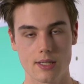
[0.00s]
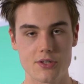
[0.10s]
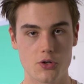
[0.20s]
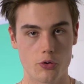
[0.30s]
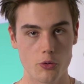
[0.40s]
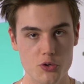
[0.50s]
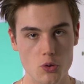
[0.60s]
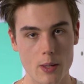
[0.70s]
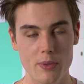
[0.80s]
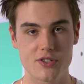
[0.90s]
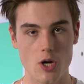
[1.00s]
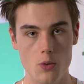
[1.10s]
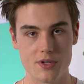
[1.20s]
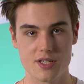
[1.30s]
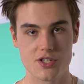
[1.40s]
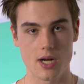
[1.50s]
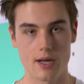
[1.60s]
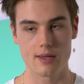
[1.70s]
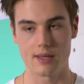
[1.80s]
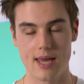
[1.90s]
It's crucial that we don't just
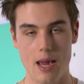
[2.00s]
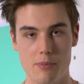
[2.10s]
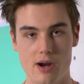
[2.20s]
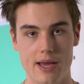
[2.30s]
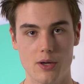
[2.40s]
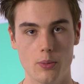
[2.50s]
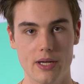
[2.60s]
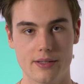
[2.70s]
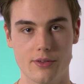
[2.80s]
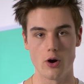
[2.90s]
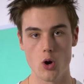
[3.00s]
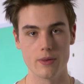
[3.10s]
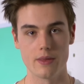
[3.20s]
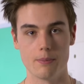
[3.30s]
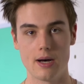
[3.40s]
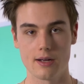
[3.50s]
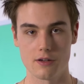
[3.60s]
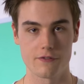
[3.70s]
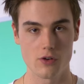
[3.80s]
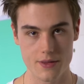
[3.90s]
chuck a camera angle in and hope that the
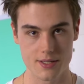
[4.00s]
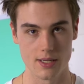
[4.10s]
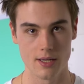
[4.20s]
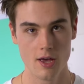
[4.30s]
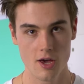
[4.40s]
marker froths it.